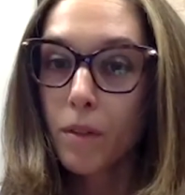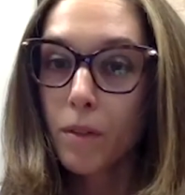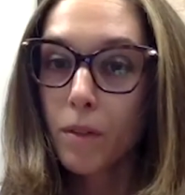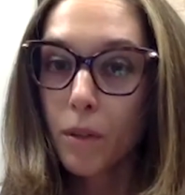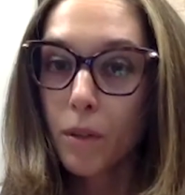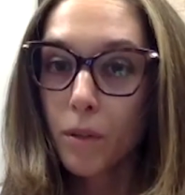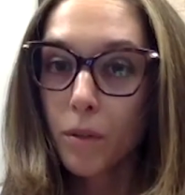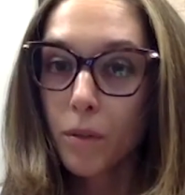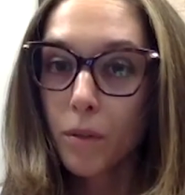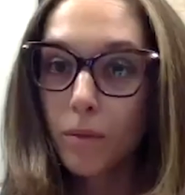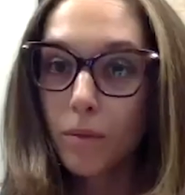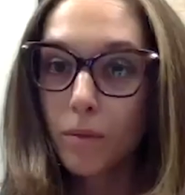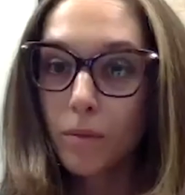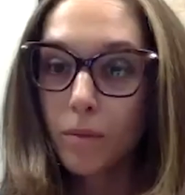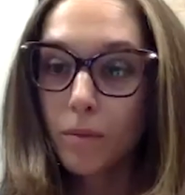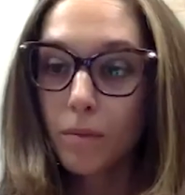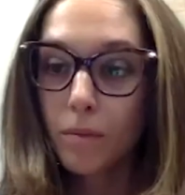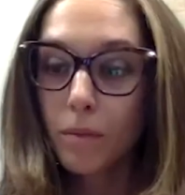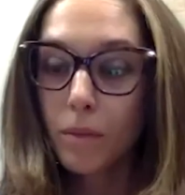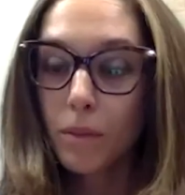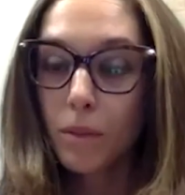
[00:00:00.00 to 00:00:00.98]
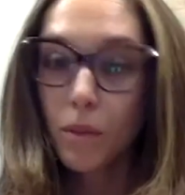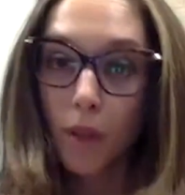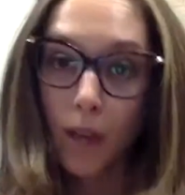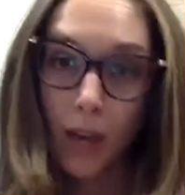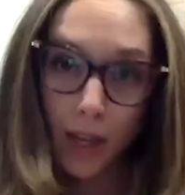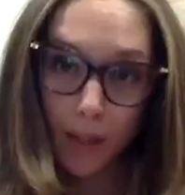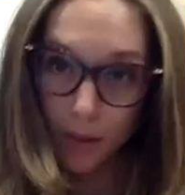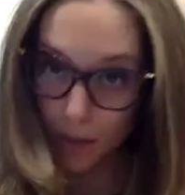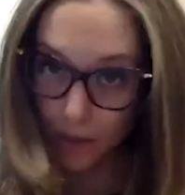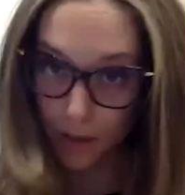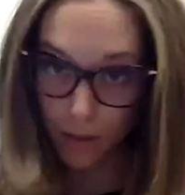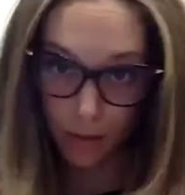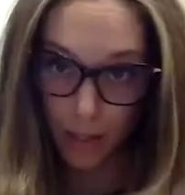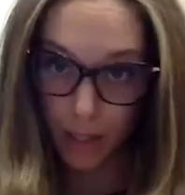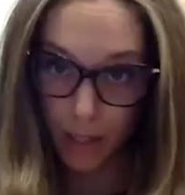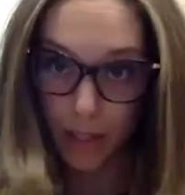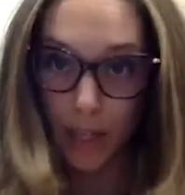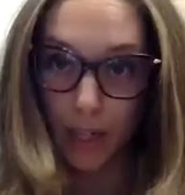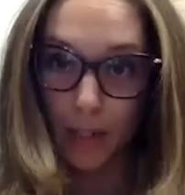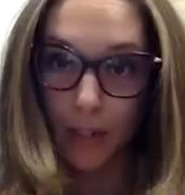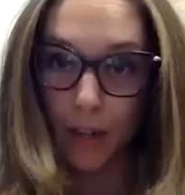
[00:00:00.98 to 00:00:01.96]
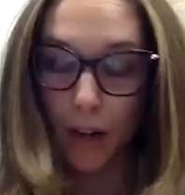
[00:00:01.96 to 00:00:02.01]
So that's the
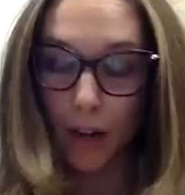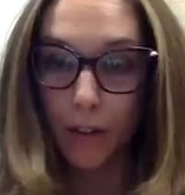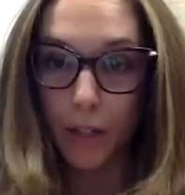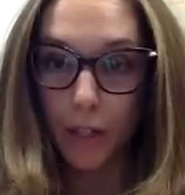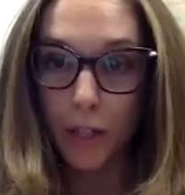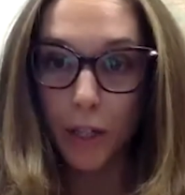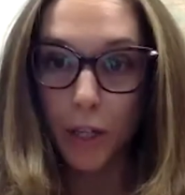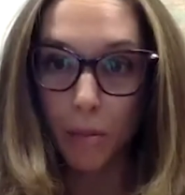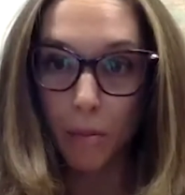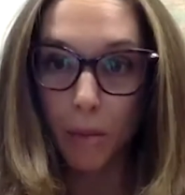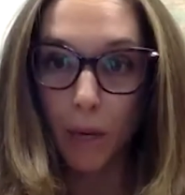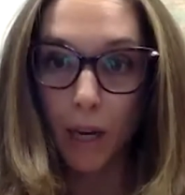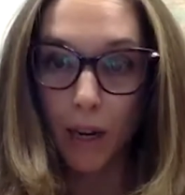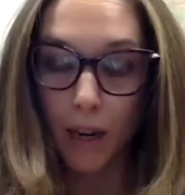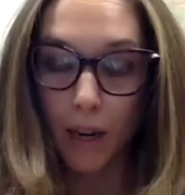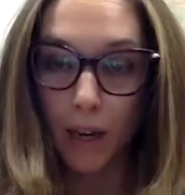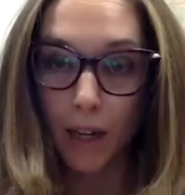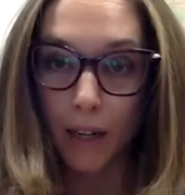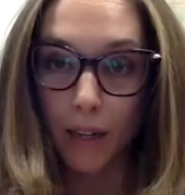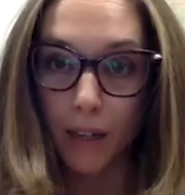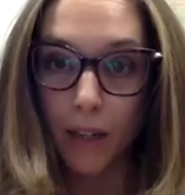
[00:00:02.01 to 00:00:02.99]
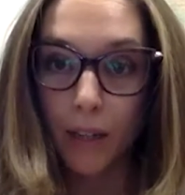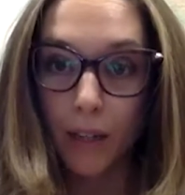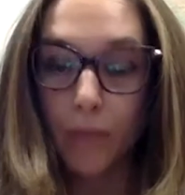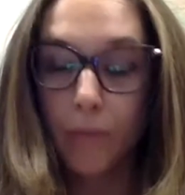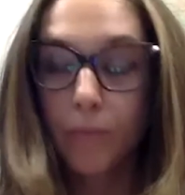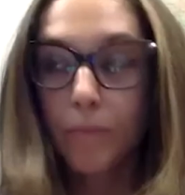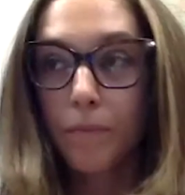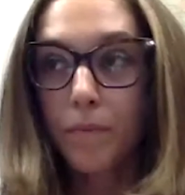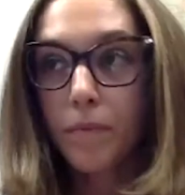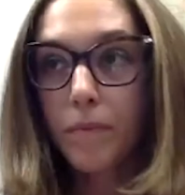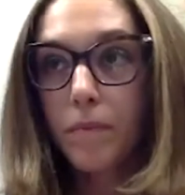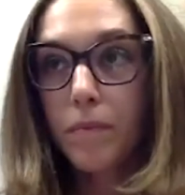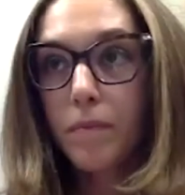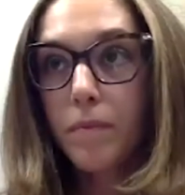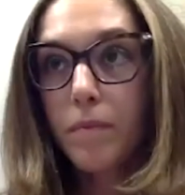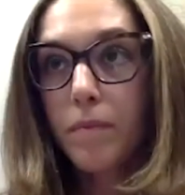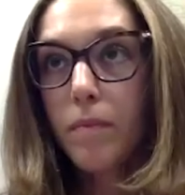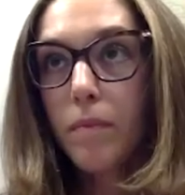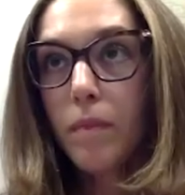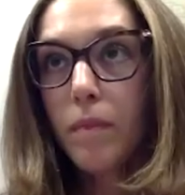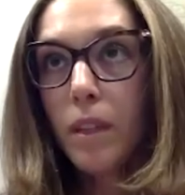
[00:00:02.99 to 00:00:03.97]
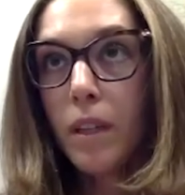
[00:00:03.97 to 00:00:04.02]
technology behind it.
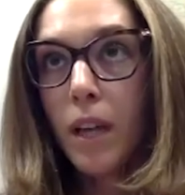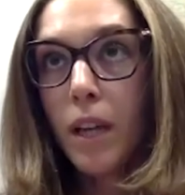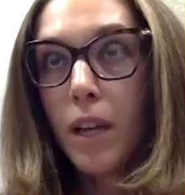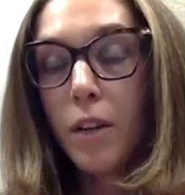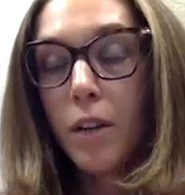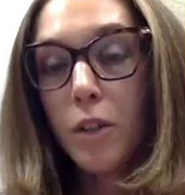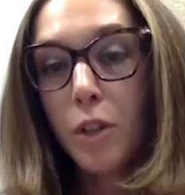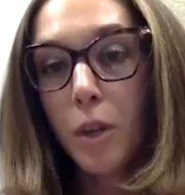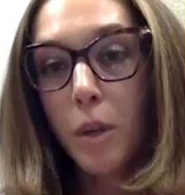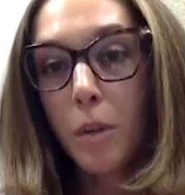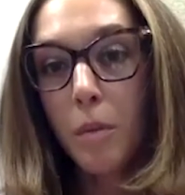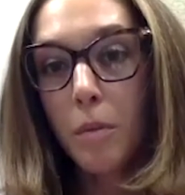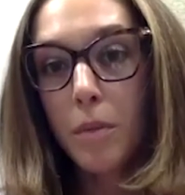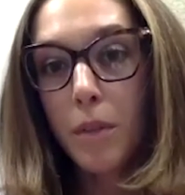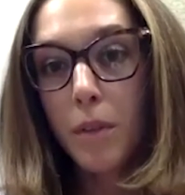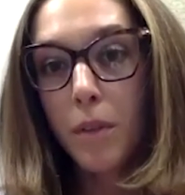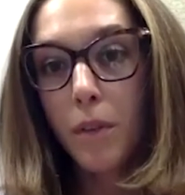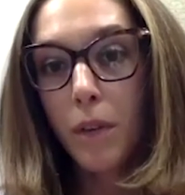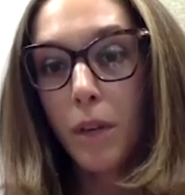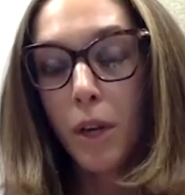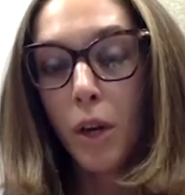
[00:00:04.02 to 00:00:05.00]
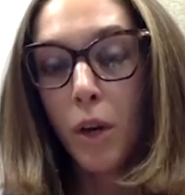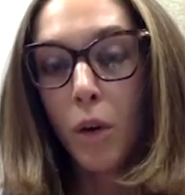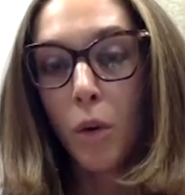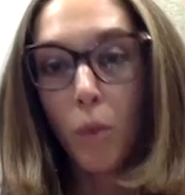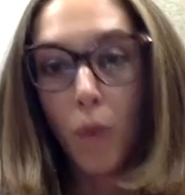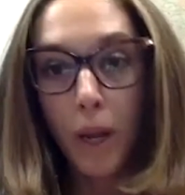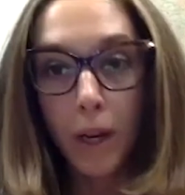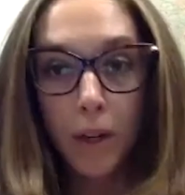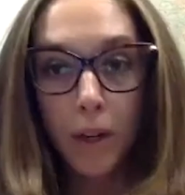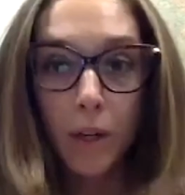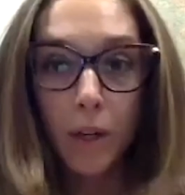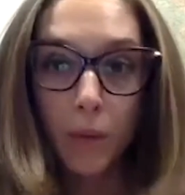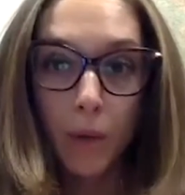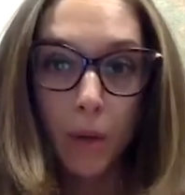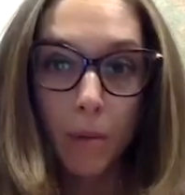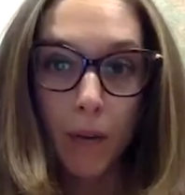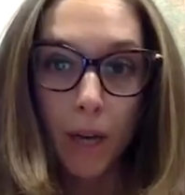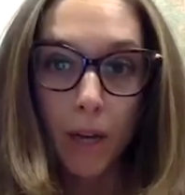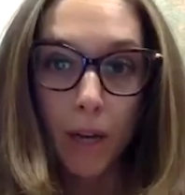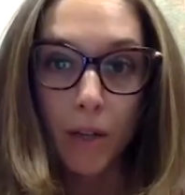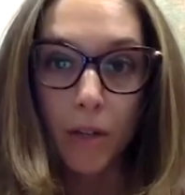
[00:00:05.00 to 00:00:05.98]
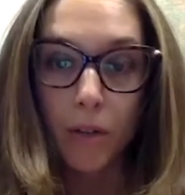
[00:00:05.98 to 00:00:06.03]
And in terms of when do we
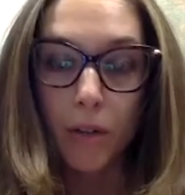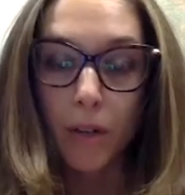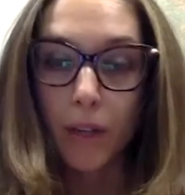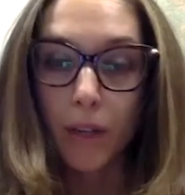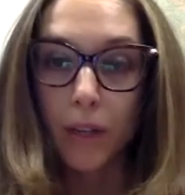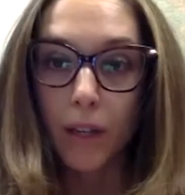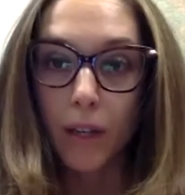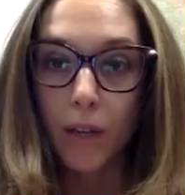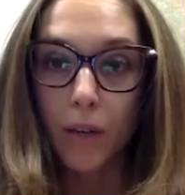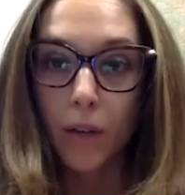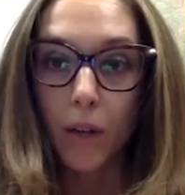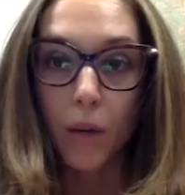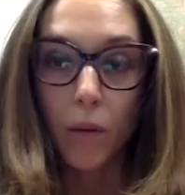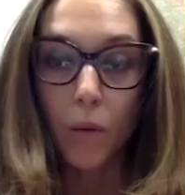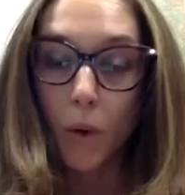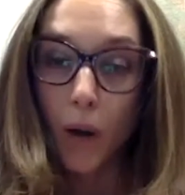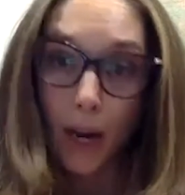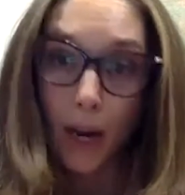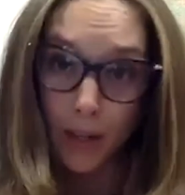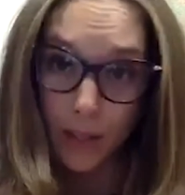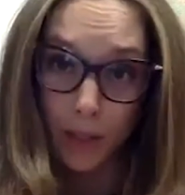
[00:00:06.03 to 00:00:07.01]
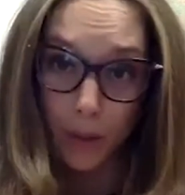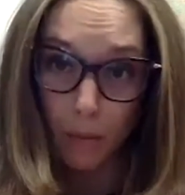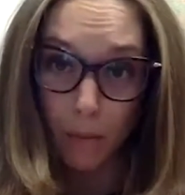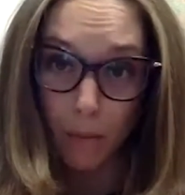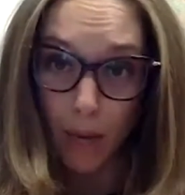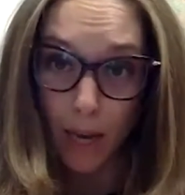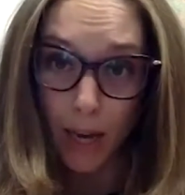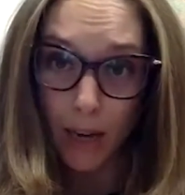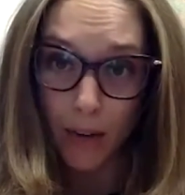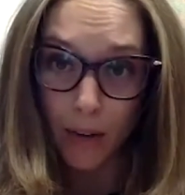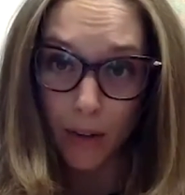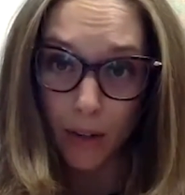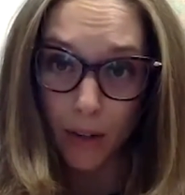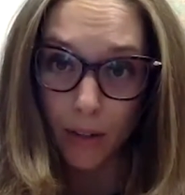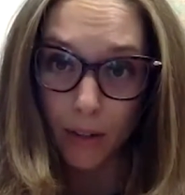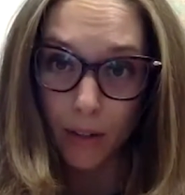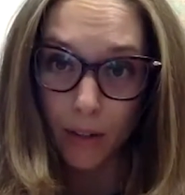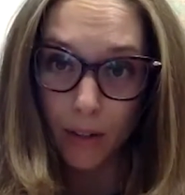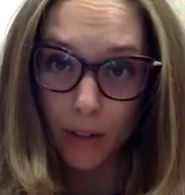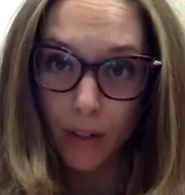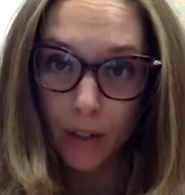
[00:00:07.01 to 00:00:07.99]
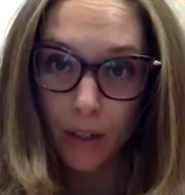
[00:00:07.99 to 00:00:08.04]
measure it and why does it
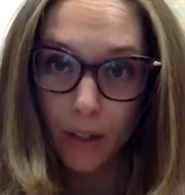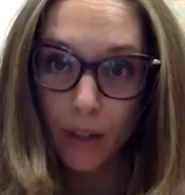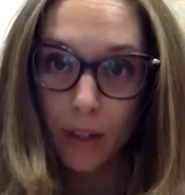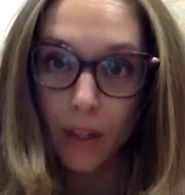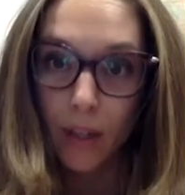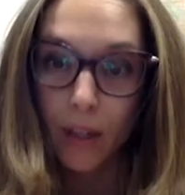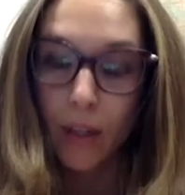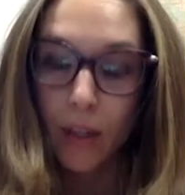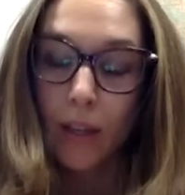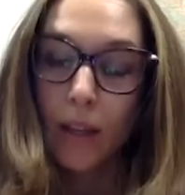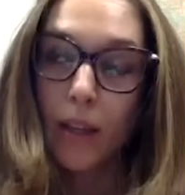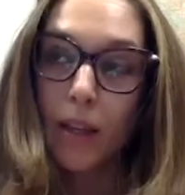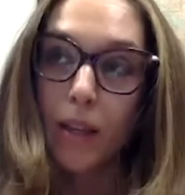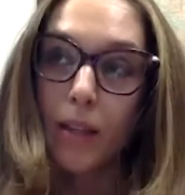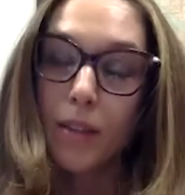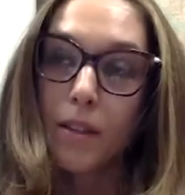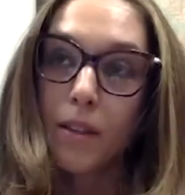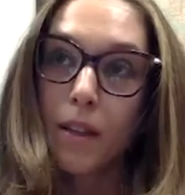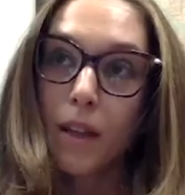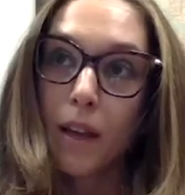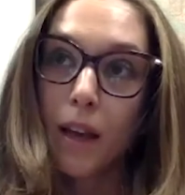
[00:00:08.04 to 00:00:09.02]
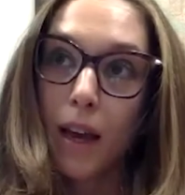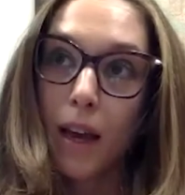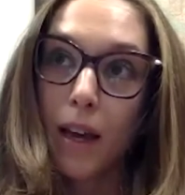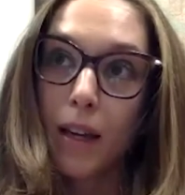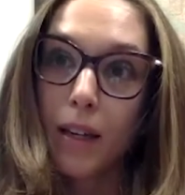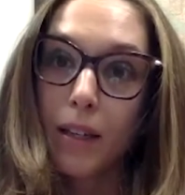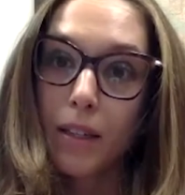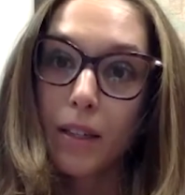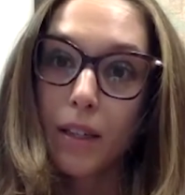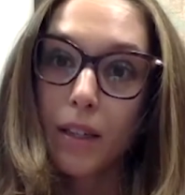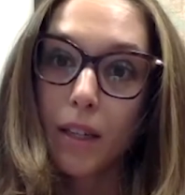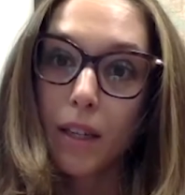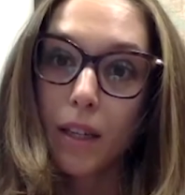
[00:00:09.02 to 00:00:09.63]
matter, is that